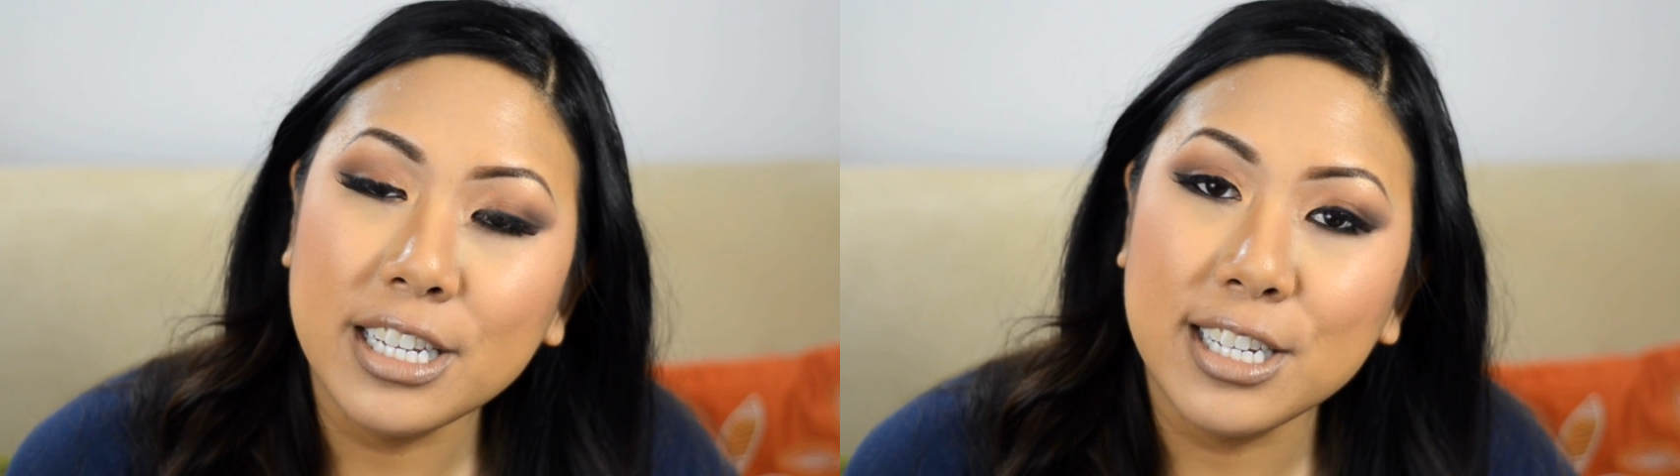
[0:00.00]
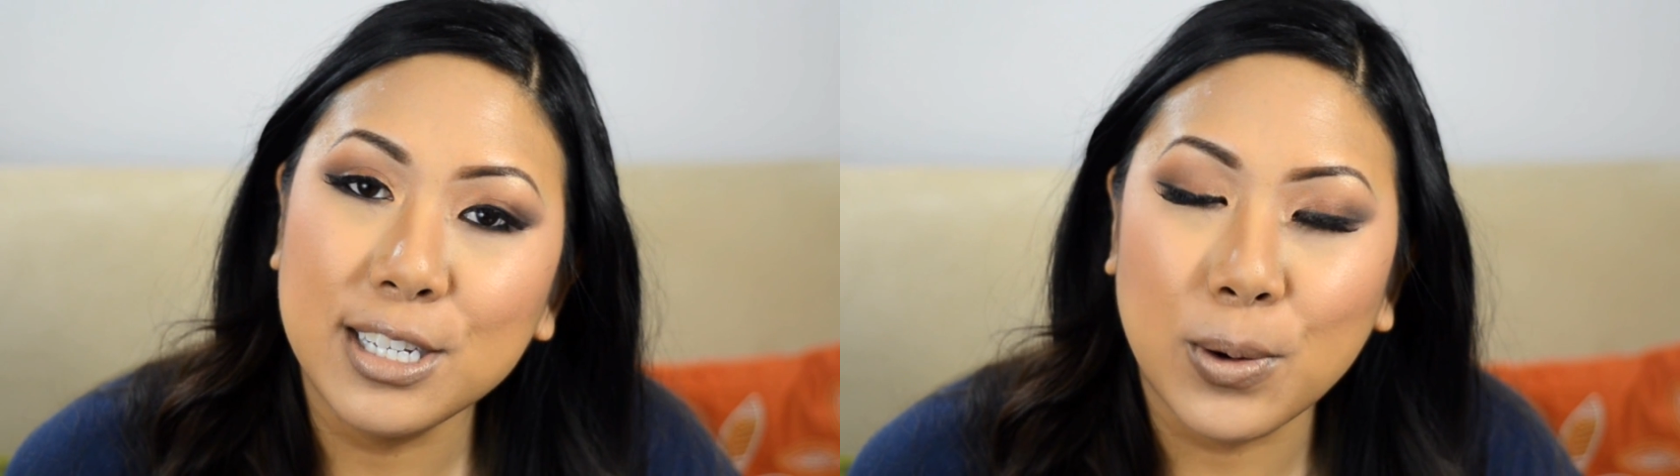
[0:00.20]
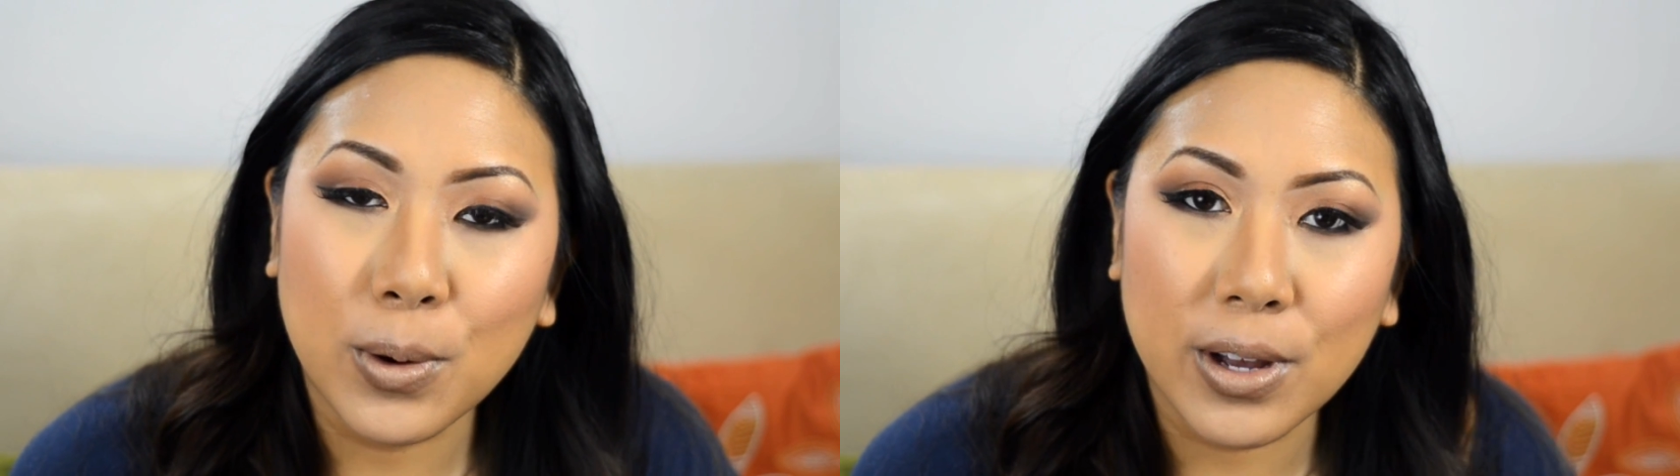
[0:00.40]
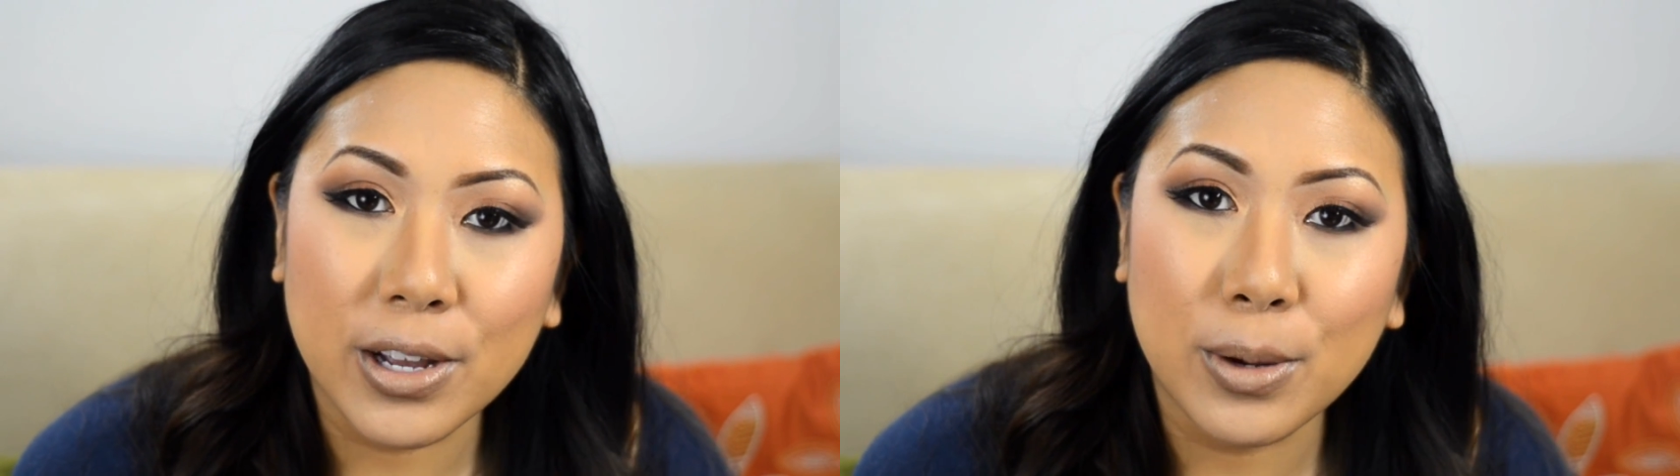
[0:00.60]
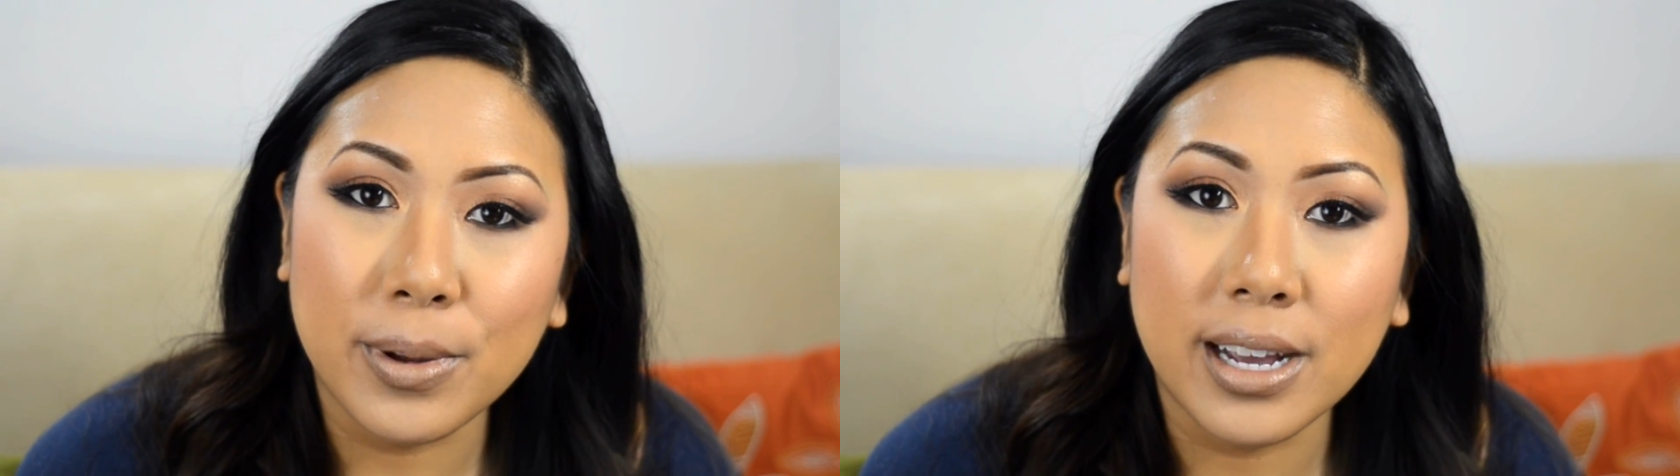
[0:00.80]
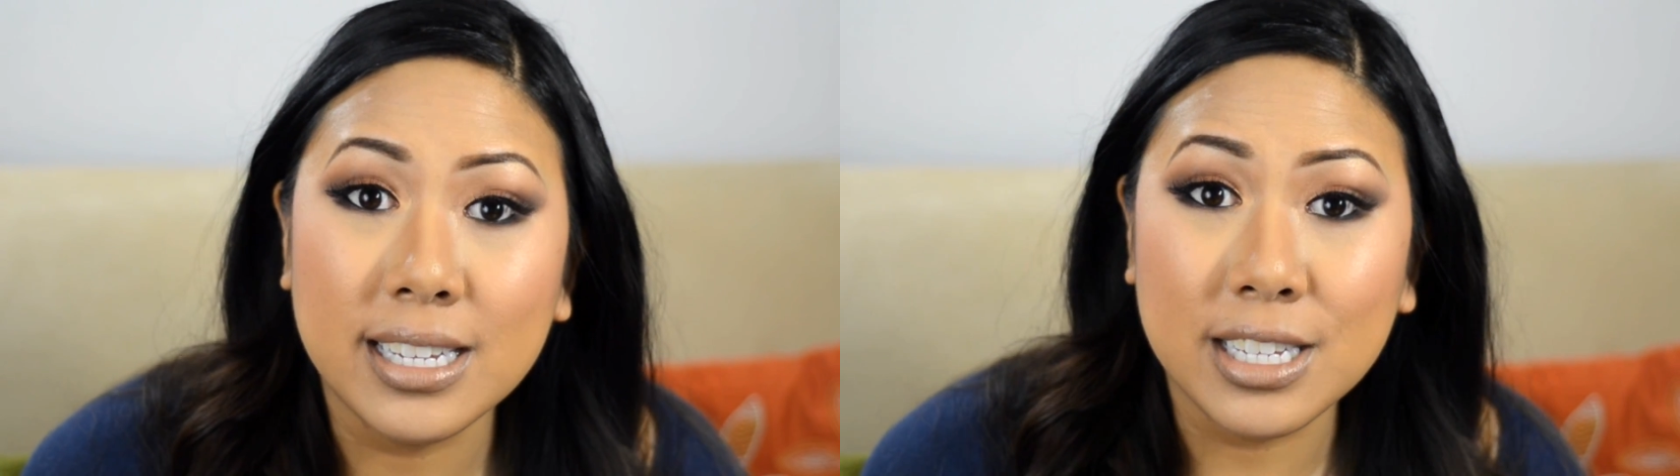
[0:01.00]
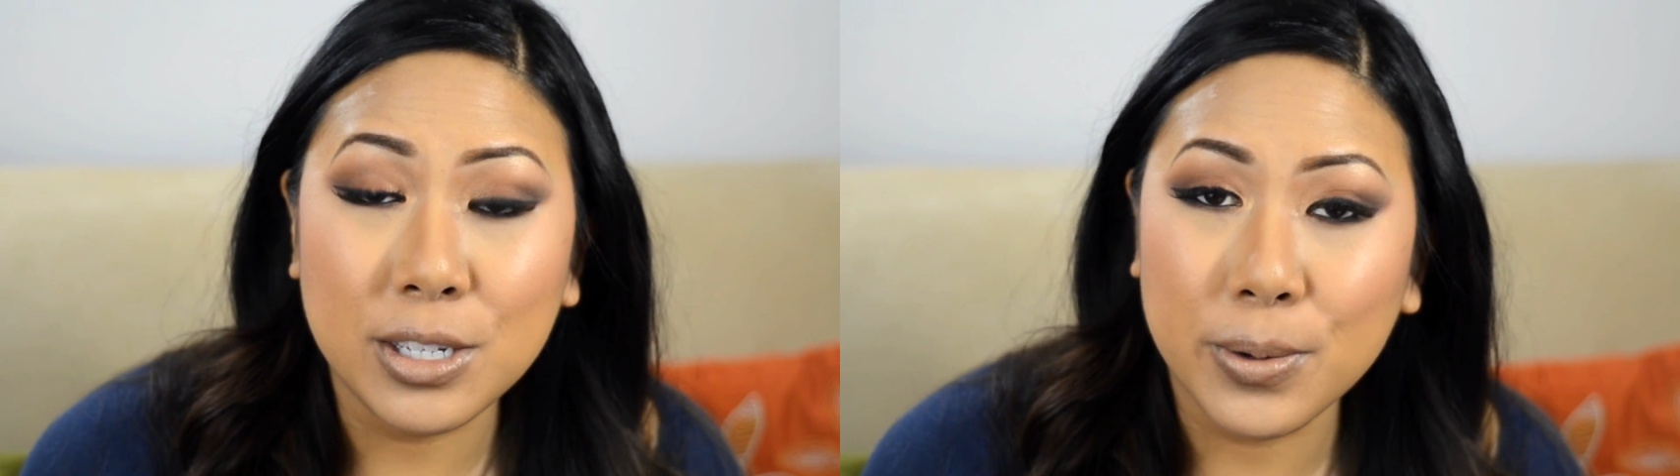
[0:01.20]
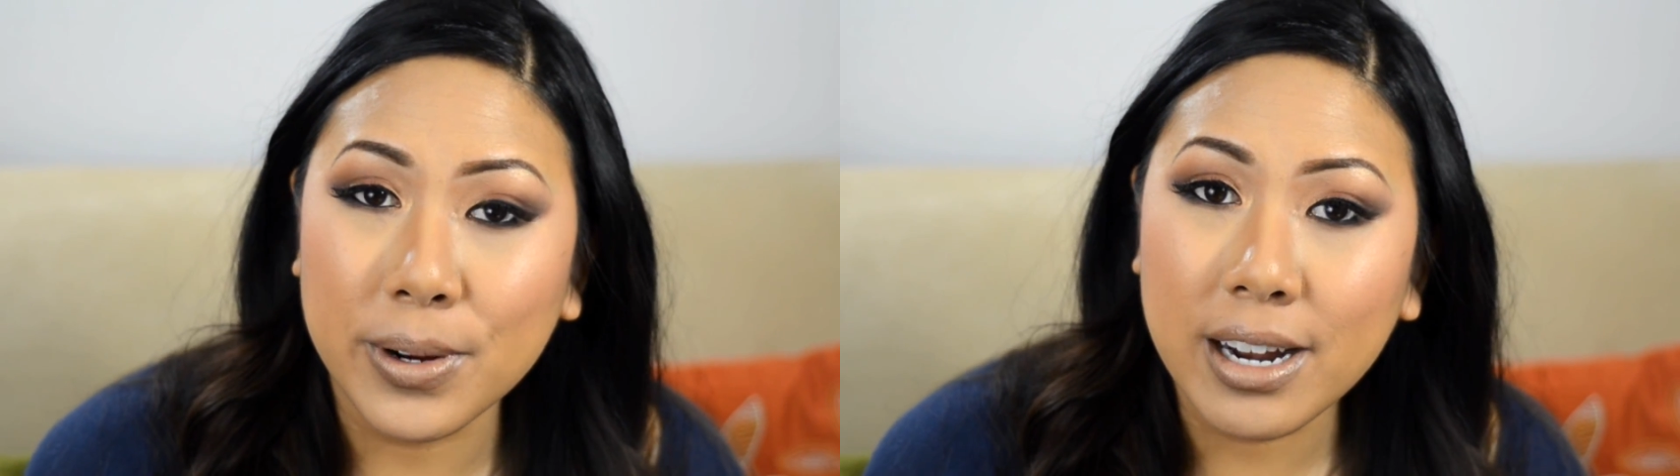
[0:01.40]
tutorial. I hope you guys
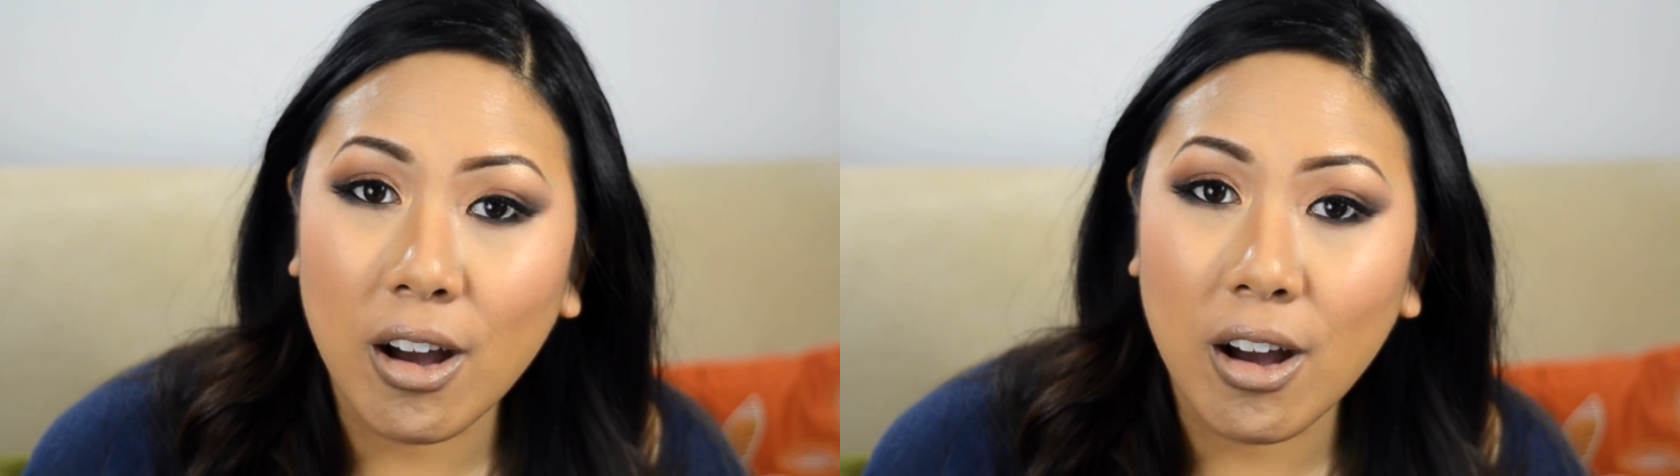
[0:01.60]
enjoyed.